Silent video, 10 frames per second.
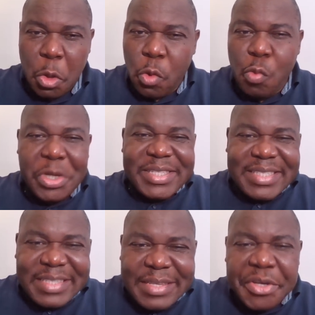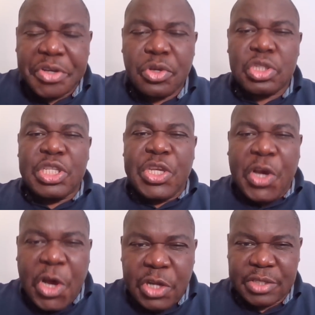who were seriously
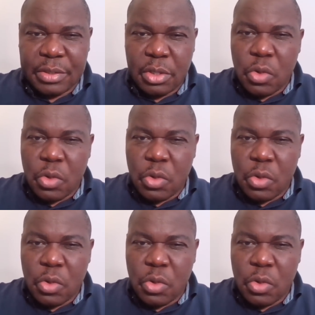hurt